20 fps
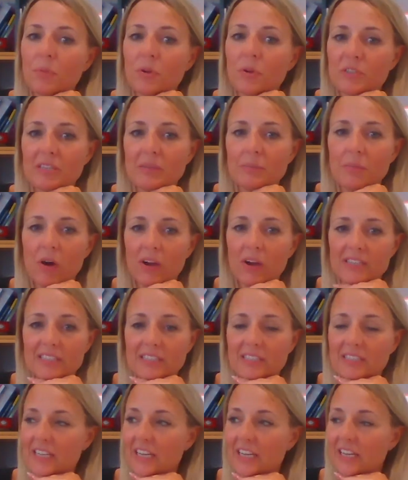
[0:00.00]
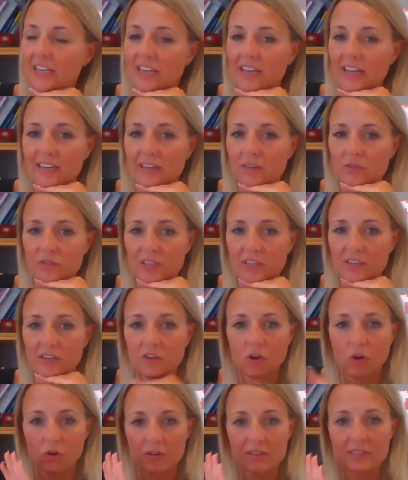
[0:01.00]
bloody minded, digging your heels in and
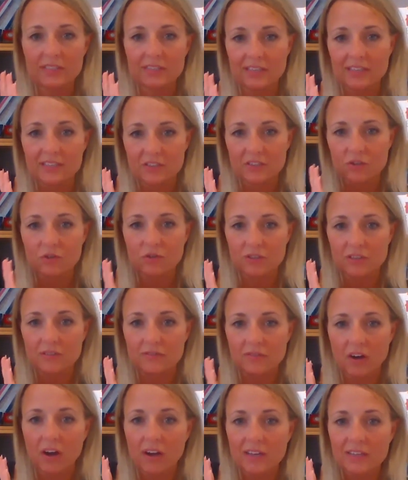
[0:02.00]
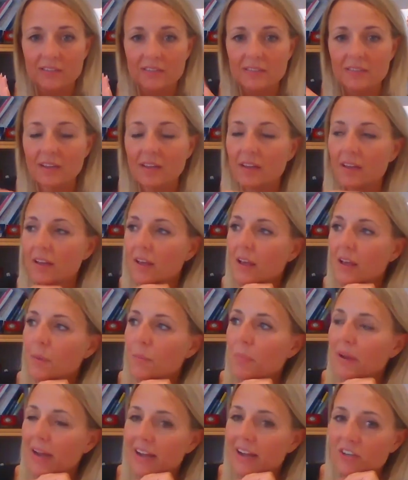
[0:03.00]
not listening to good advice.
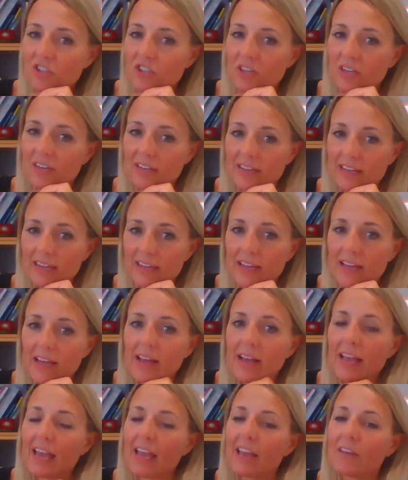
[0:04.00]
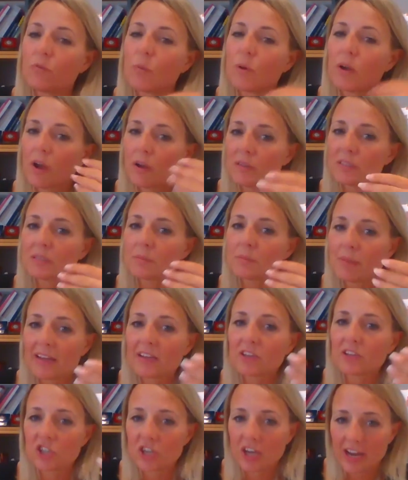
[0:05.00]
But actually, if we're going to
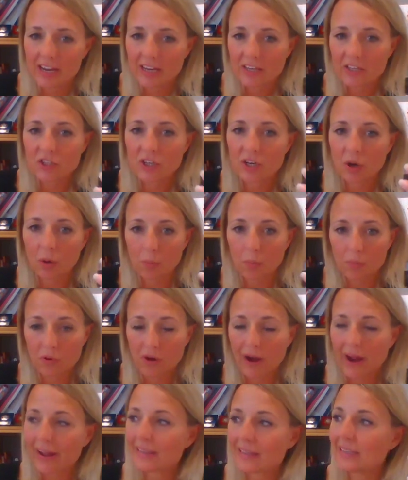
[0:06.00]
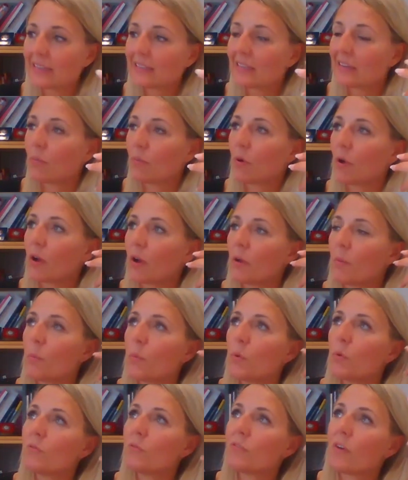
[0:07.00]
make change in our practice, if we're going to
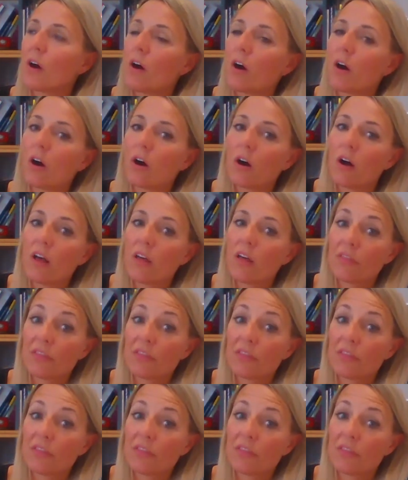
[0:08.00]
move our